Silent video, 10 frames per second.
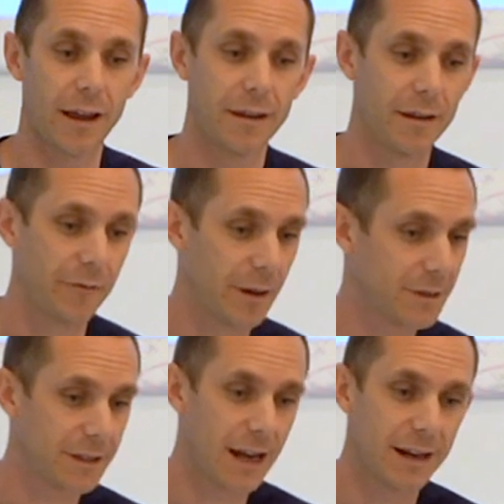And the flip
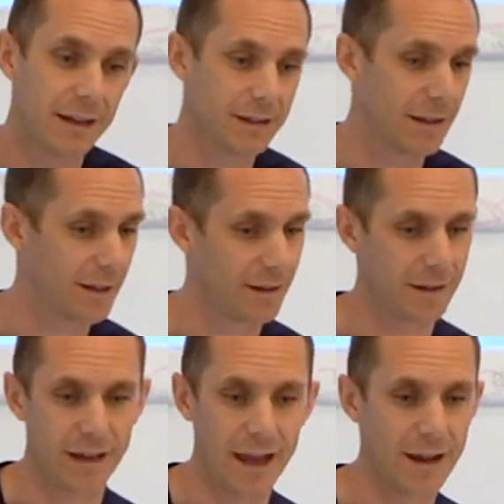side is, and
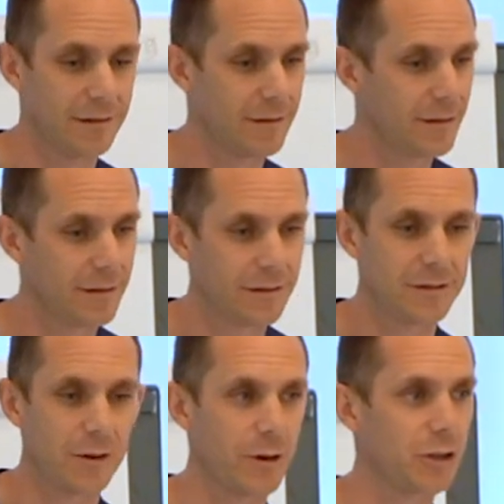again,
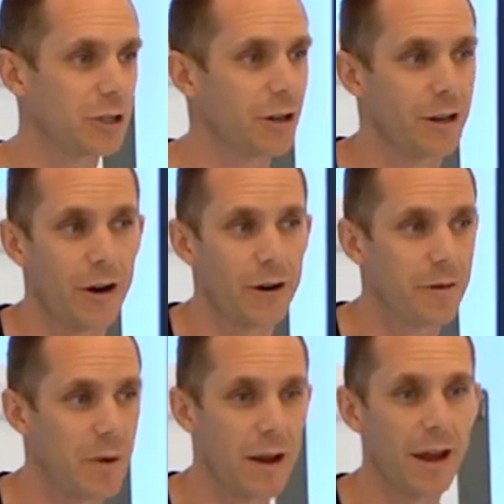don't want to sugarcoat
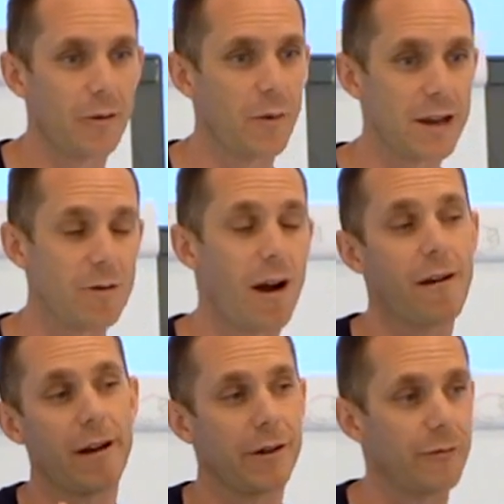it, but like when you
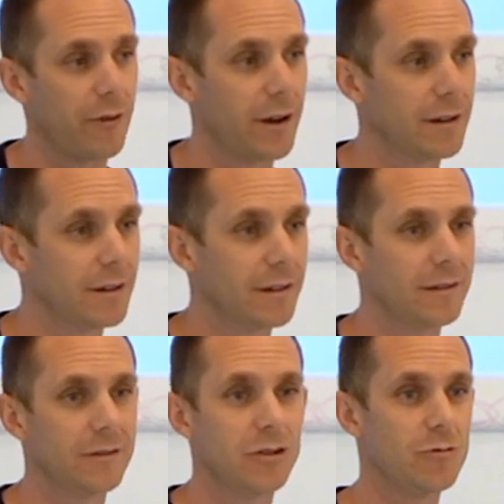are out in front,
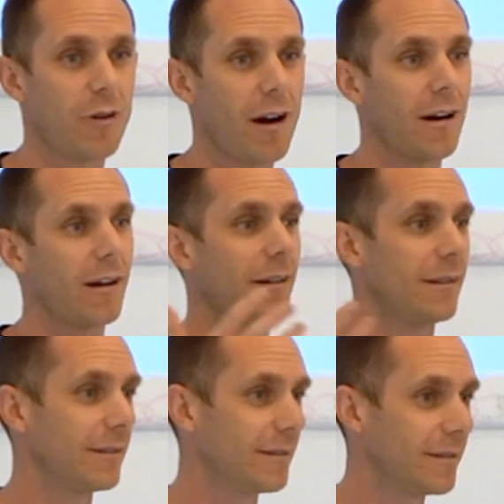you are
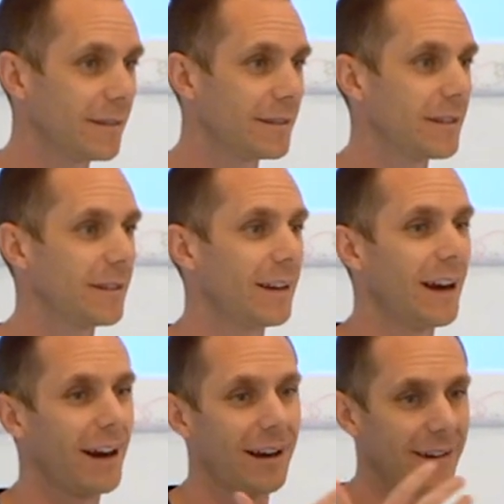
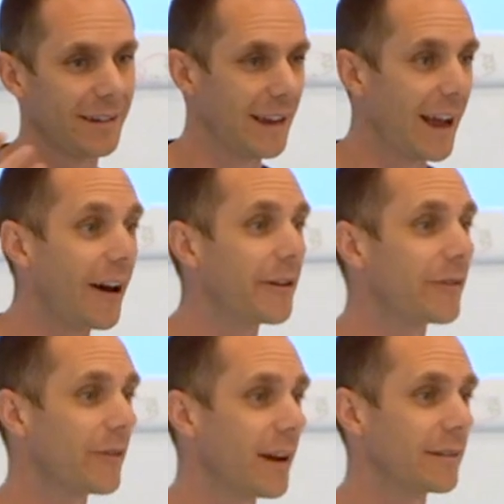uh, out
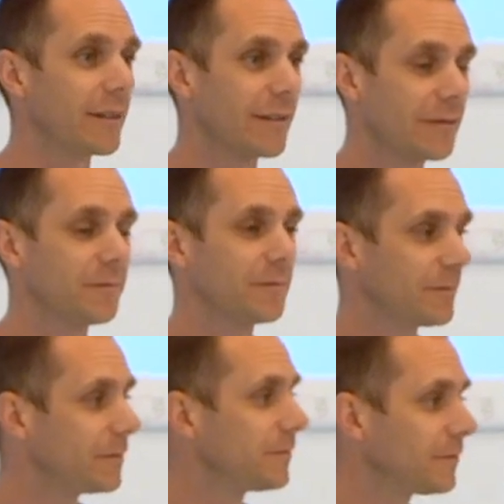in front. You are
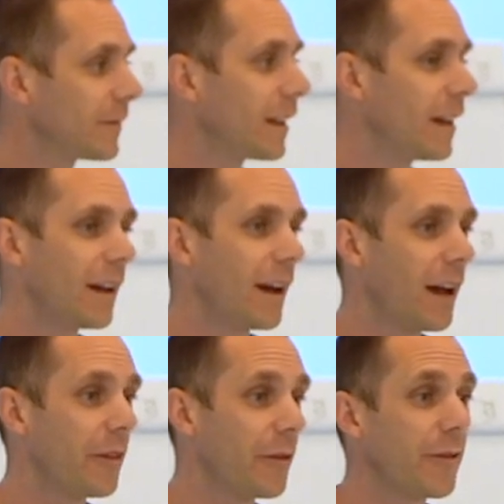a target.
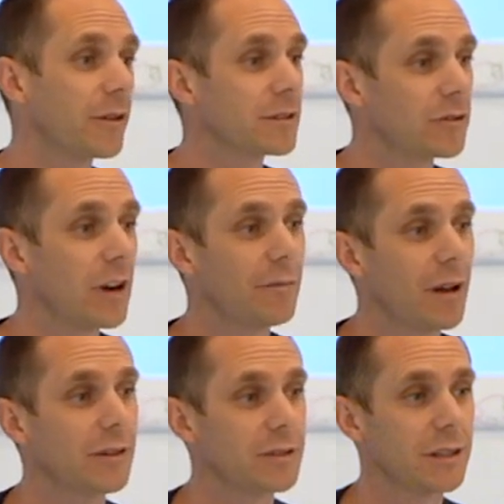At the first tribe
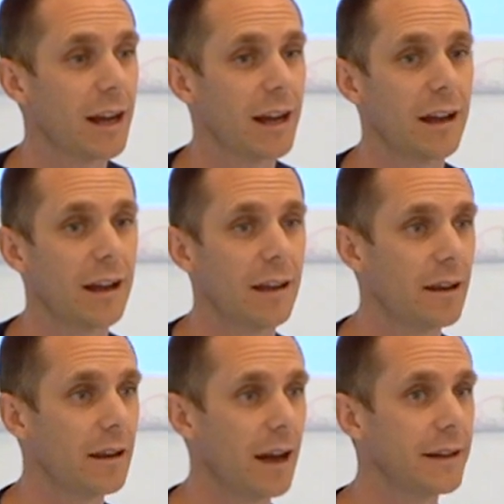launch that I
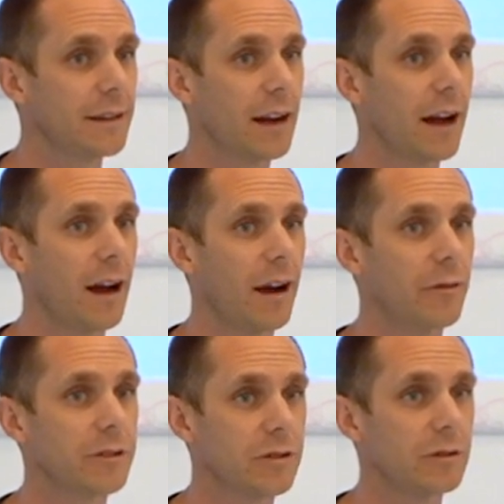that I did, I, I
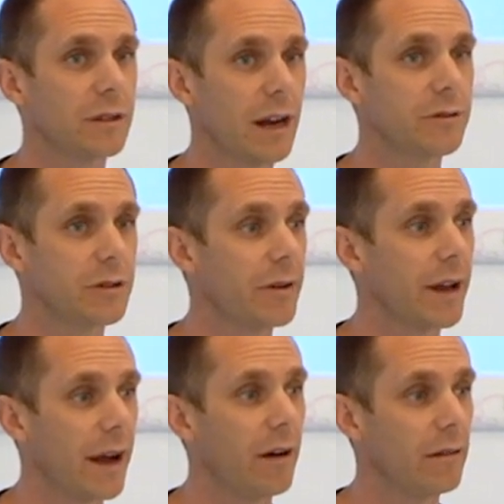was told that I was going to
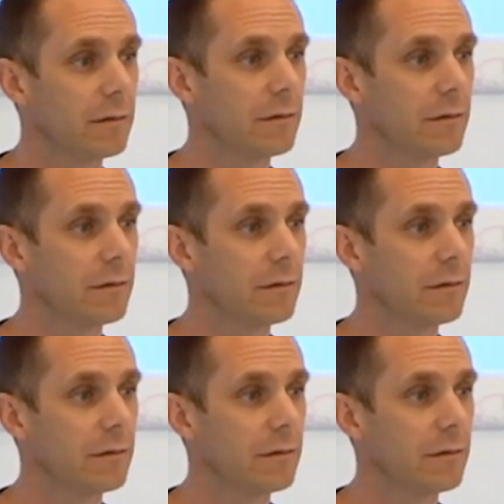hell,